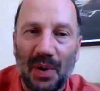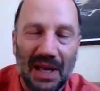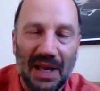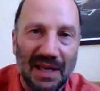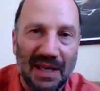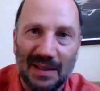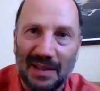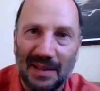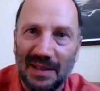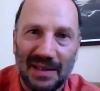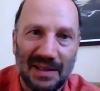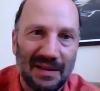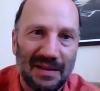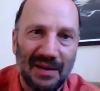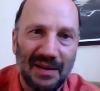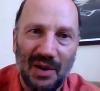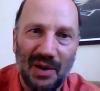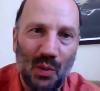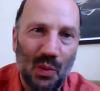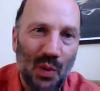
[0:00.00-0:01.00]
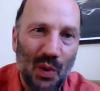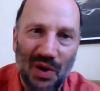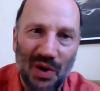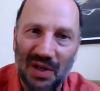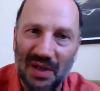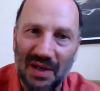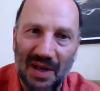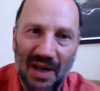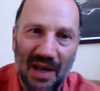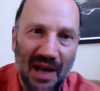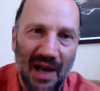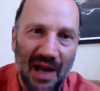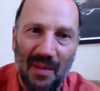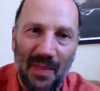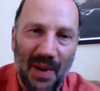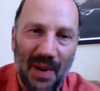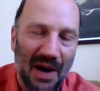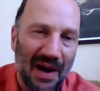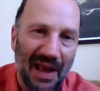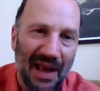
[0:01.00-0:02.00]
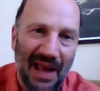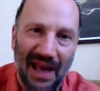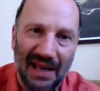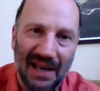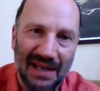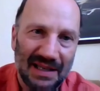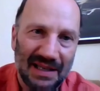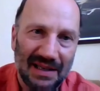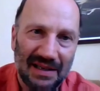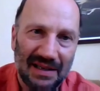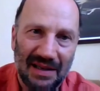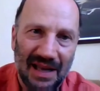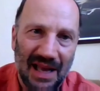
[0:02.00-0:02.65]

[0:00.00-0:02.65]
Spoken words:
priests would buy it.